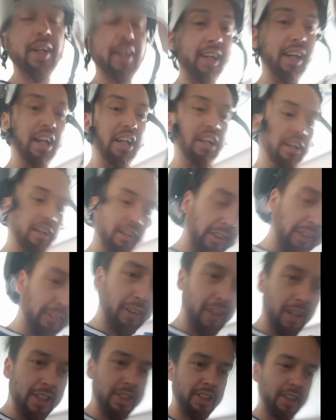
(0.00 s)
to get
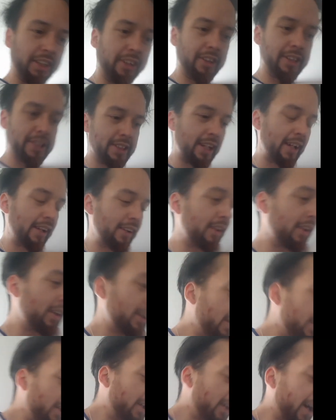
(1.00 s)
across here is that
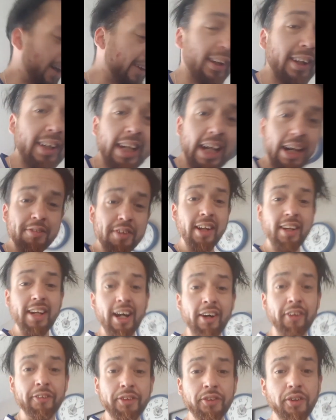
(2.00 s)
I think having an
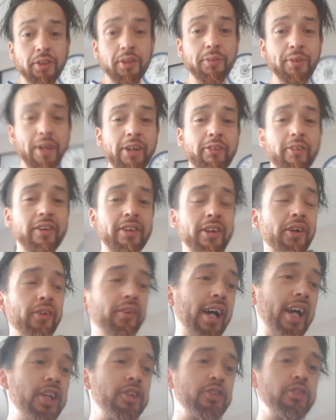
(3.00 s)
outdoor rink with no
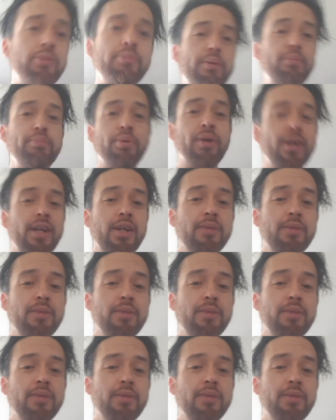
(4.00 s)
ice would be pretty